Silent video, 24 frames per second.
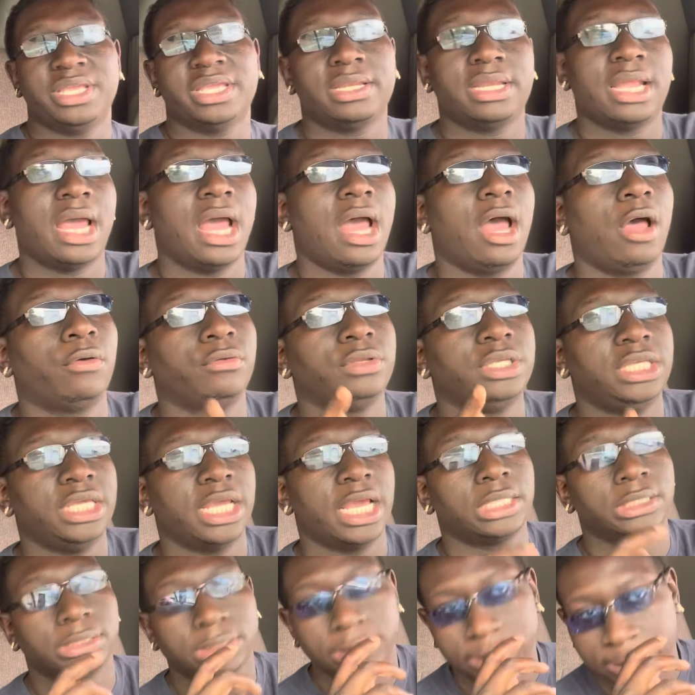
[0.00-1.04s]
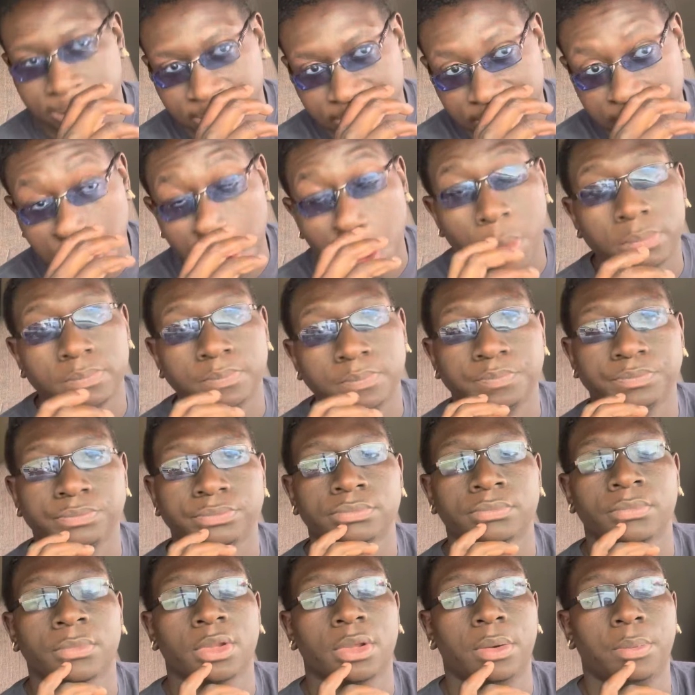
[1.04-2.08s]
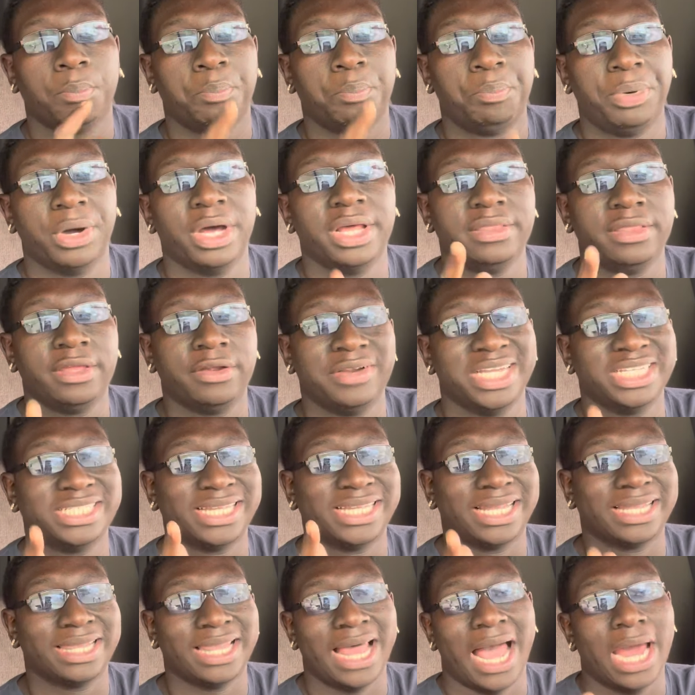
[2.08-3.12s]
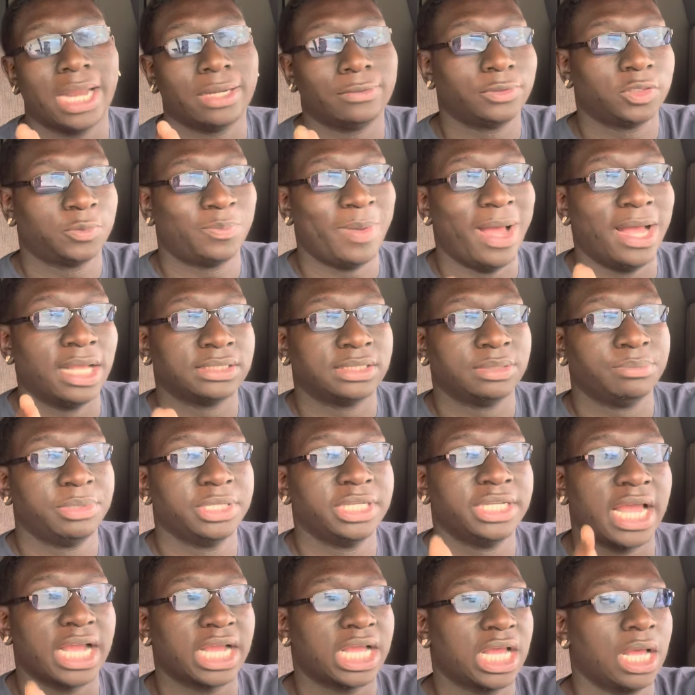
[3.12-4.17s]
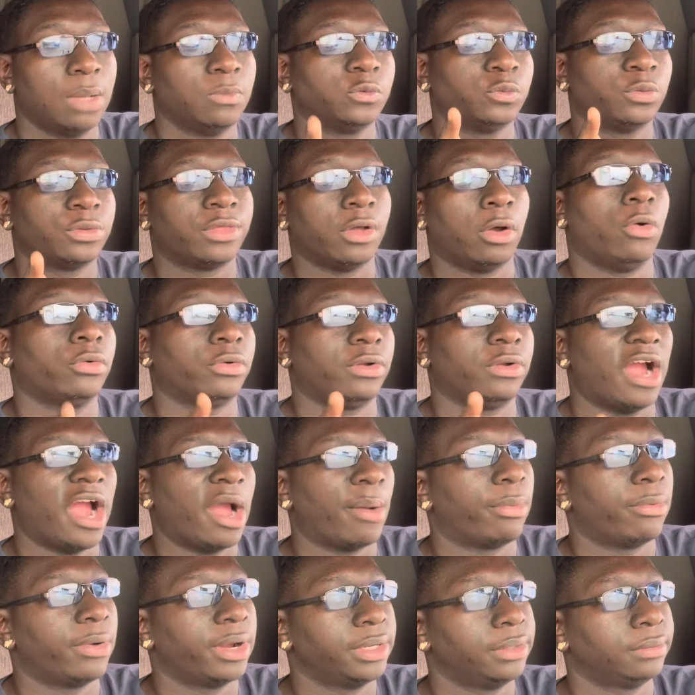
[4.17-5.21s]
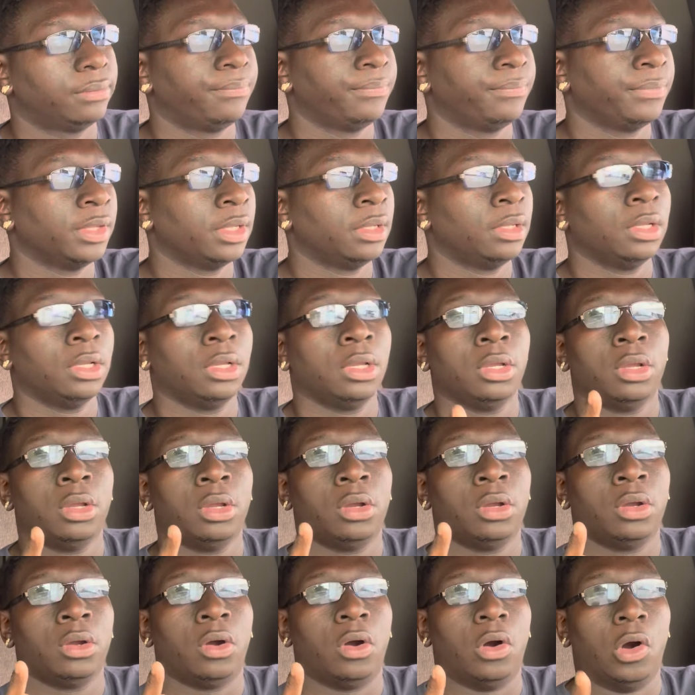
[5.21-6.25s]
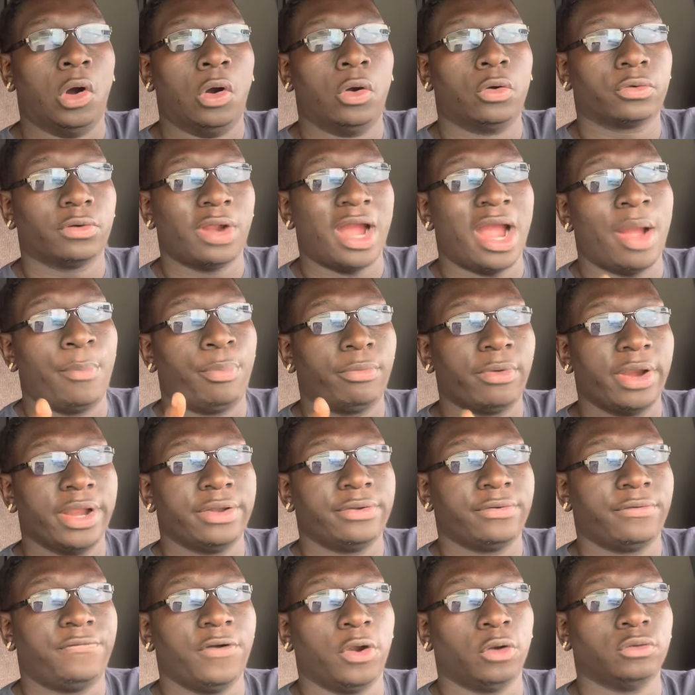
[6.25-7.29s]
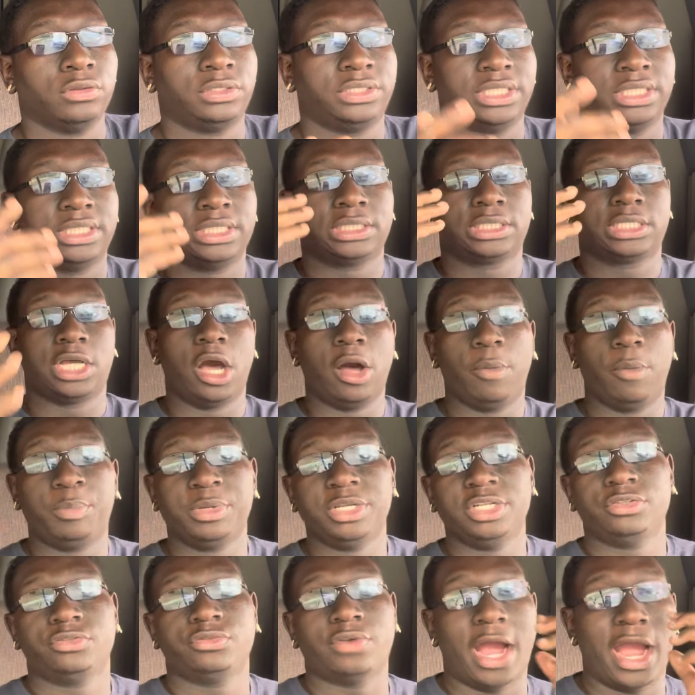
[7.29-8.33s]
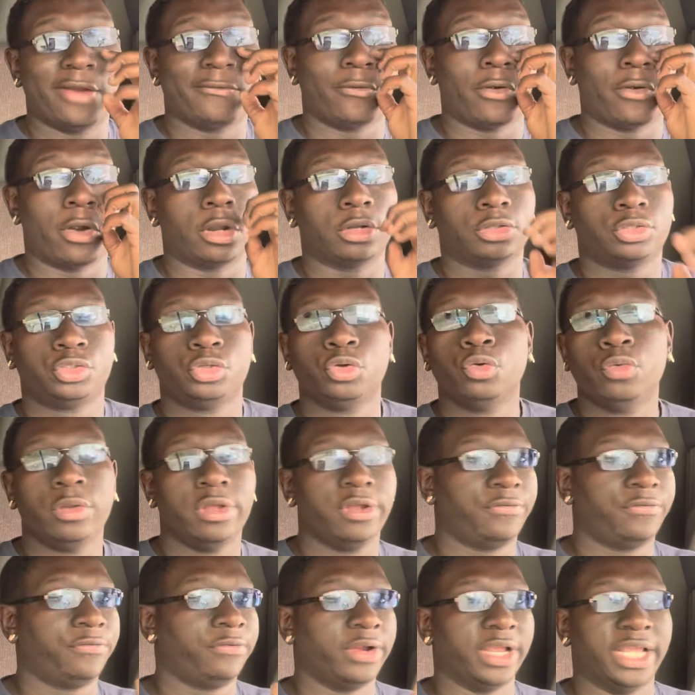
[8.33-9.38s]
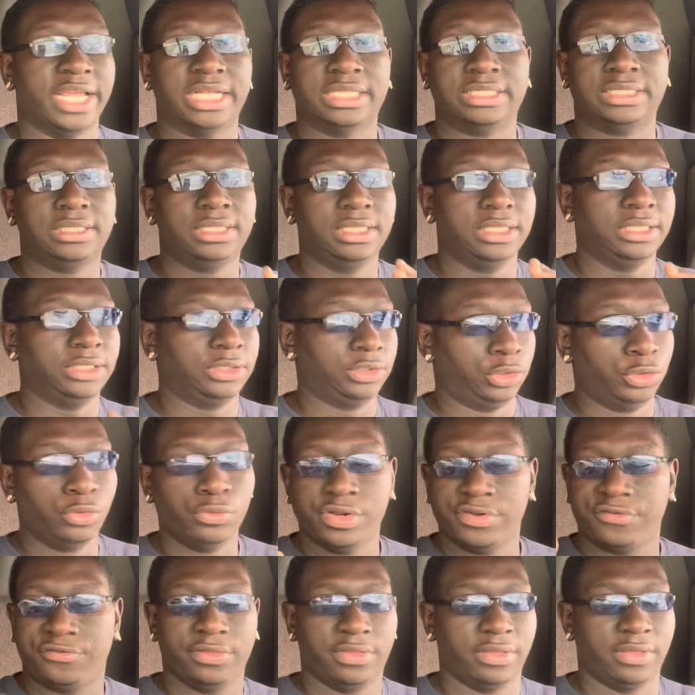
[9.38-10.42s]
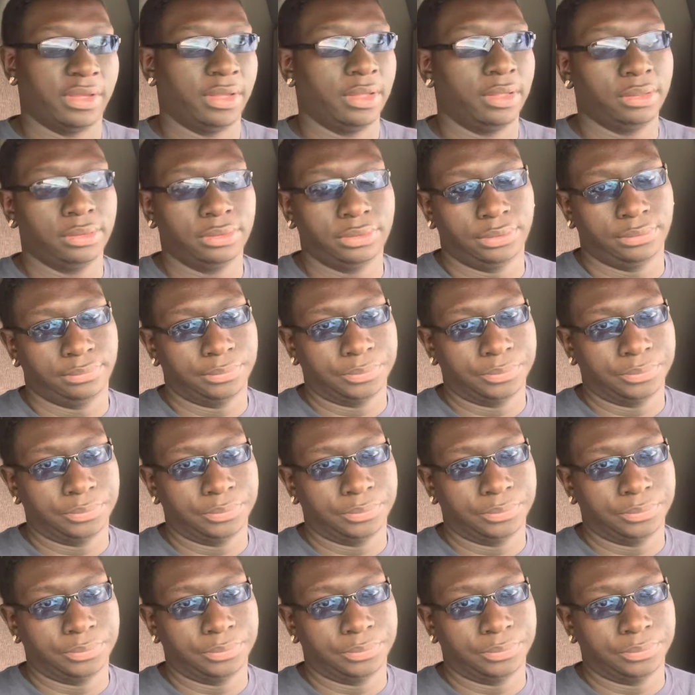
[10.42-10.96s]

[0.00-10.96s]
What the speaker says: it now? Yes. But there is a lot of responsibility that comes with an owner operator. Owner operator versus company driver are two different entities, two different things.